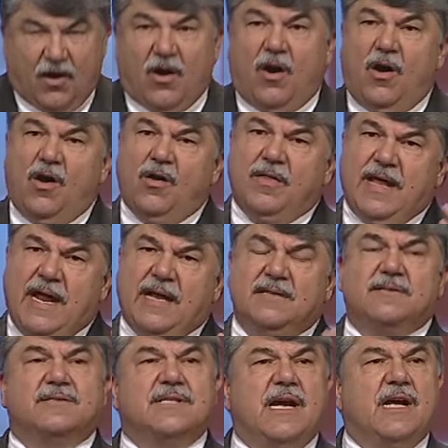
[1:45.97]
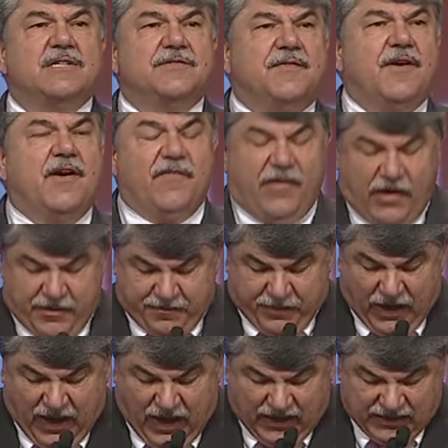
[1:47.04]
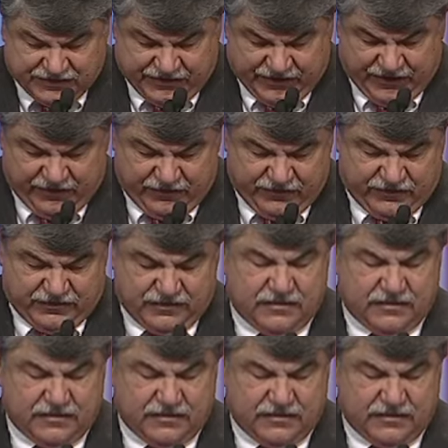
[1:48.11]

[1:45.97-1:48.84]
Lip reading: all that sounds very, very positive,